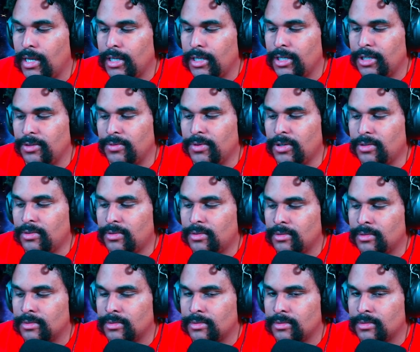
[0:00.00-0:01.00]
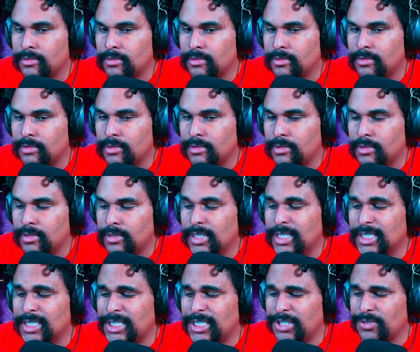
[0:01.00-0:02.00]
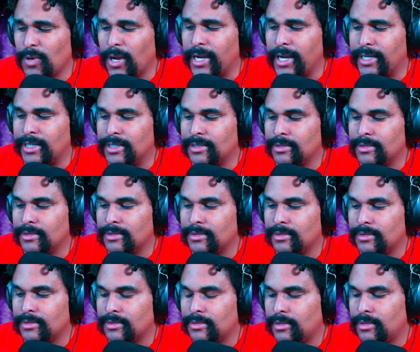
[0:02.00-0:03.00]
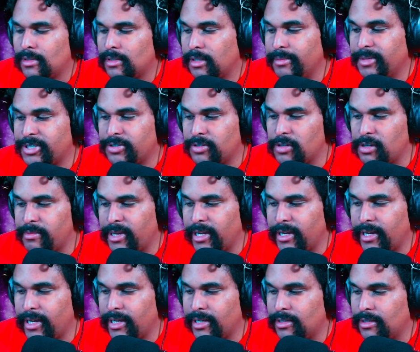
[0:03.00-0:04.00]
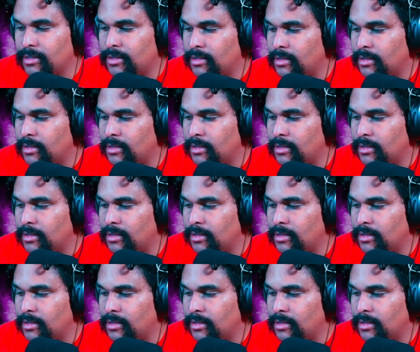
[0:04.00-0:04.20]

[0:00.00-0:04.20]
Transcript: You know? She's right, the mystery man added.